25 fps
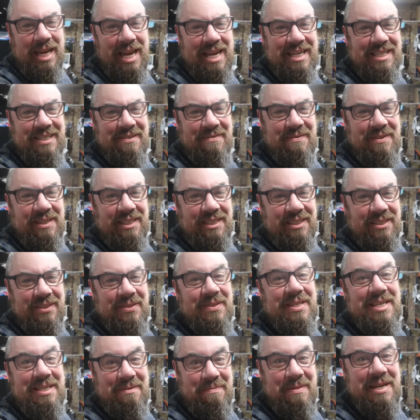at catching fish,
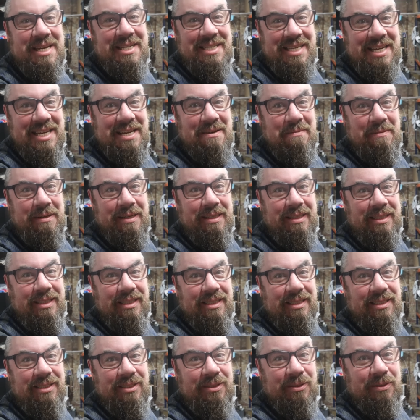so this might take a
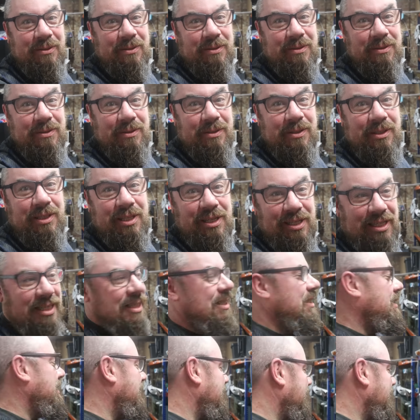while. So, good luck.